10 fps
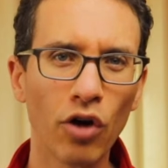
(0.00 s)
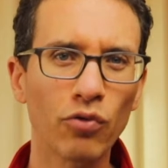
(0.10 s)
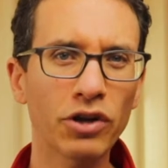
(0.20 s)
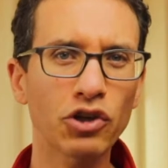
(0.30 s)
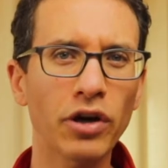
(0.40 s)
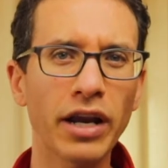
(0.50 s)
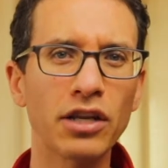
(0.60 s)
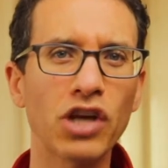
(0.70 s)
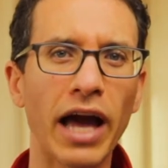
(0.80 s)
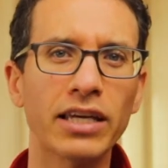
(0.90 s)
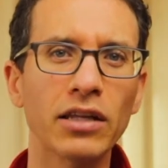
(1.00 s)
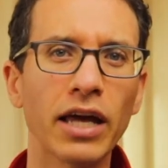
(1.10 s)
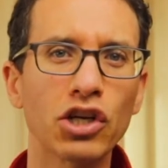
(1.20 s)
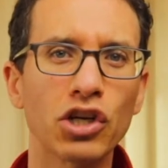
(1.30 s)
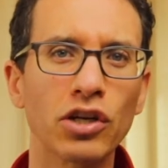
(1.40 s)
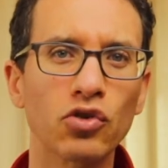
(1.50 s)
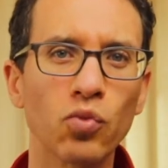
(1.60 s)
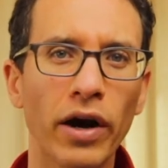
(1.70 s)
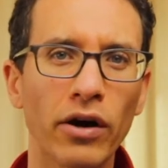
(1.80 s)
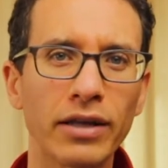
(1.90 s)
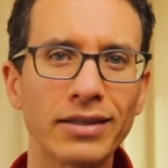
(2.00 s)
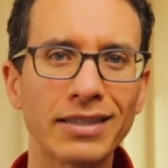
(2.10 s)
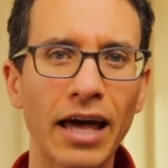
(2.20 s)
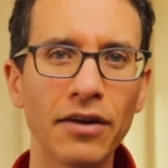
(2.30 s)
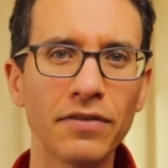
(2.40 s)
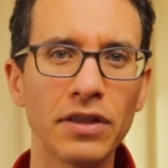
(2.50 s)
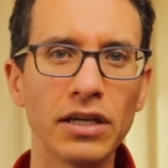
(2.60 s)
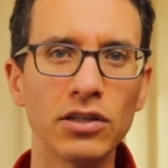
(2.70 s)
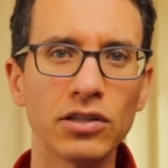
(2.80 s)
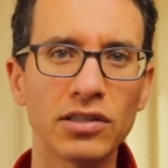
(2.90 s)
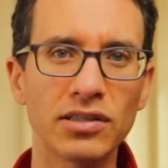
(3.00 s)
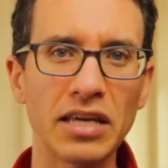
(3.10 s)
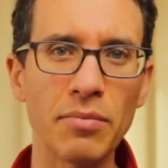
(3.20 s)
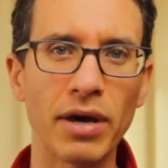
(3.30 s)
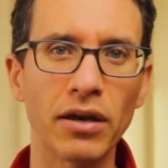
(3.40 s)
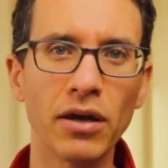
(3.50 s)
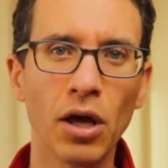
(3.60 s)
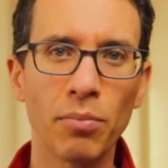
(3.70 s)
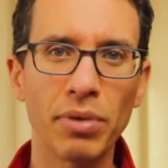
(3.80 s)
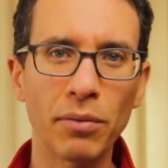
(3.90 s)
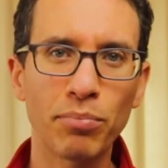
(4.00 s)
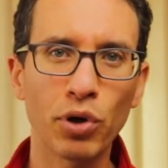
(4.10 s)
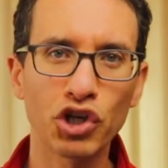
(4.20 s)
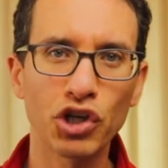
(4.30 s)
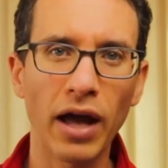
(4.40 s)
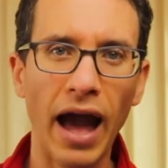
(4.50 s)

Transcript: Retrograde ejaculation is where, instead of the semen being pushed